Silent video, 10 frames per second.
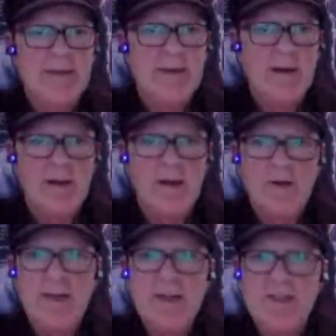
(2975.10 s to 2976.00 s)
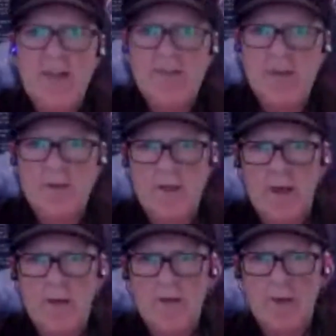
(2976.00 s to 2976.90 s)
I'll get his nephew to
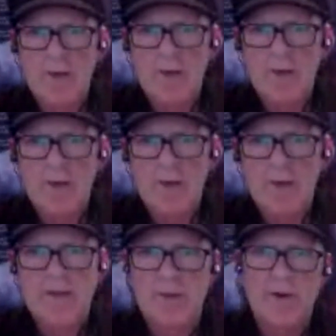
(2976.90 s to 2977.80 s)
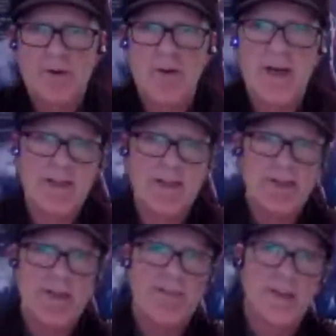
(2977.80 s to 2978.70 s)
go and do it.
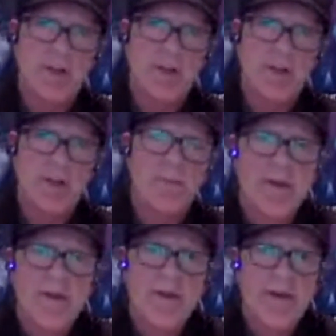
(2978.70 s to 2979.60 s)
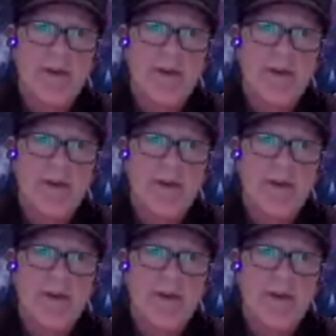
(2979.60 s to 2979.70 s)
So I created his nephew.